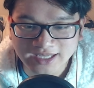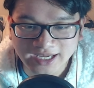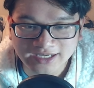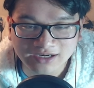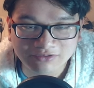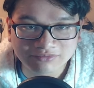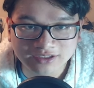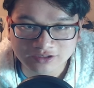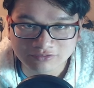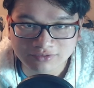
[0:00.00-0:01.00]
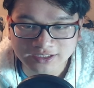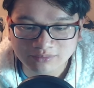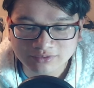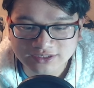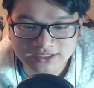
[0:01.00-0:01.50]
end, I really
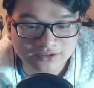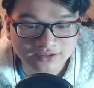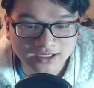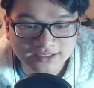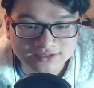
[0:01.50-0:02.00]
appreciate you guys.